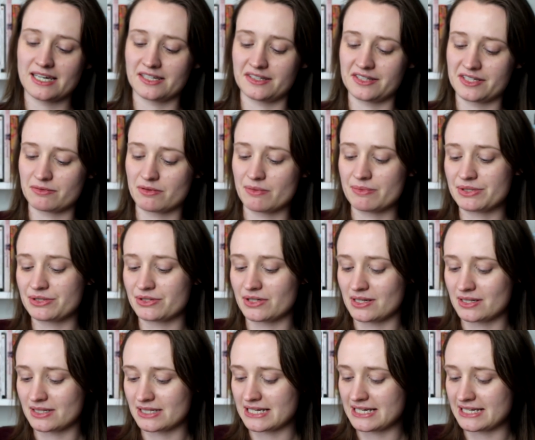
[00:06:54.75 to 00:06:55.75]
and this one was
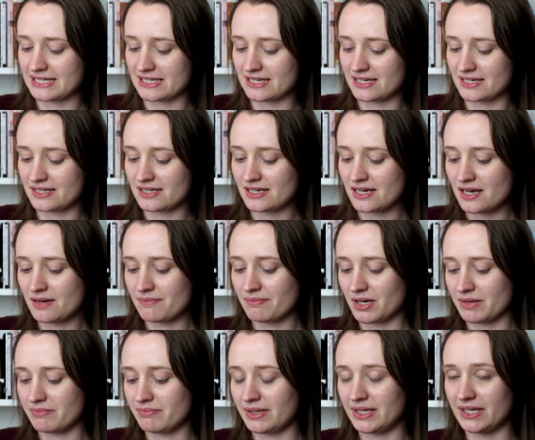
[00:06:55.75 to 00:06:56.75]
translated
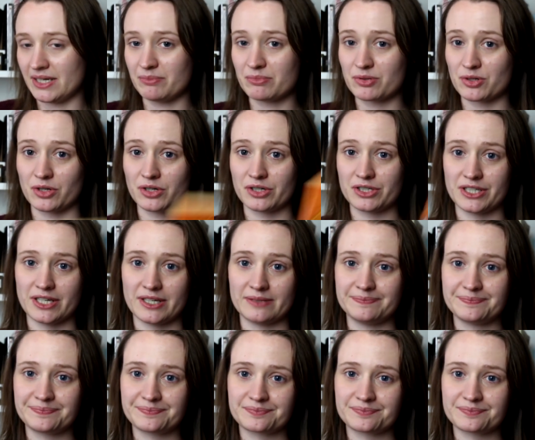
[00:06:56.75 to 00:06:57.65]
by Minna Proctor.